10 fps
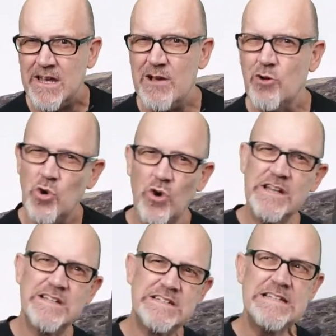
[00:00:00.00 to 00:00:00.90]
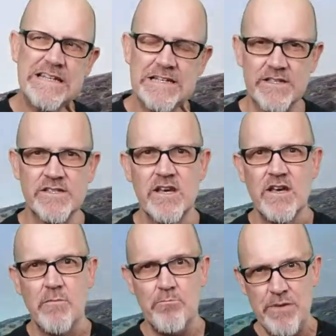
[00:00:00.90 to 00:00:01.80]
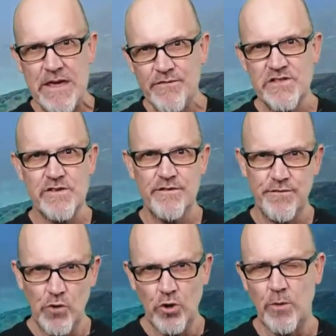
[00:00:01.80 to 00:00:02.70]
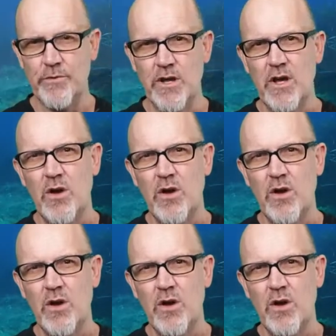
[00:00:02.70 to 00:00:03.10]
Now, according to Dickens, BIFs formed